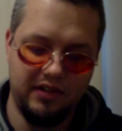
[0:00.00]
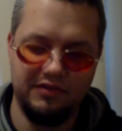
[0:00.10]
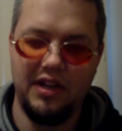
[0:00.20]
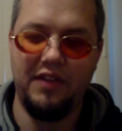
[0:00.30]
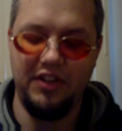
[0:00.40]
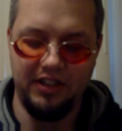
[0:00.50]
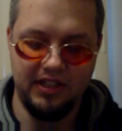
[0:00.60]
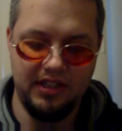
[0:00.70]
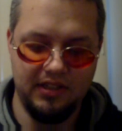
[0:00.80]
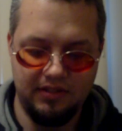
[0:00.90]
of
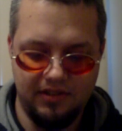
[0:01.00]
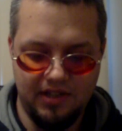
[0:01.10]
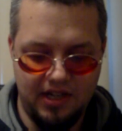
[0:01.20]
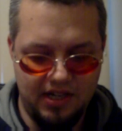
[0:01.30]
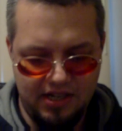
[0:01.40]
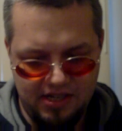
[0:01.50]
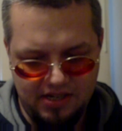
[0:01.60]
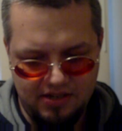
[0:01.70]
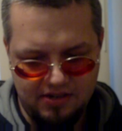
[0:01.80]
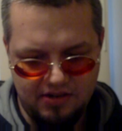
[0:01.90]
Ravnica. Got the
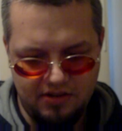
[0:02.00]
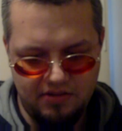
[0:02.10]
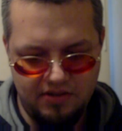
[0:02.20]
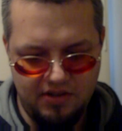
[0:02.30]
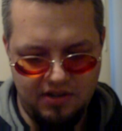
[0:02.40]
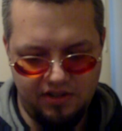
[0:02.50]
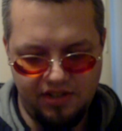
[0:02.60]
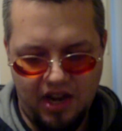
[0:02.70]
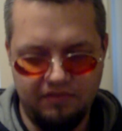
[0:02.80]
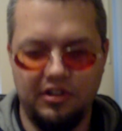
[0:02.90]

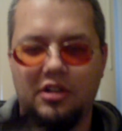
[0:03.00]
Sabra,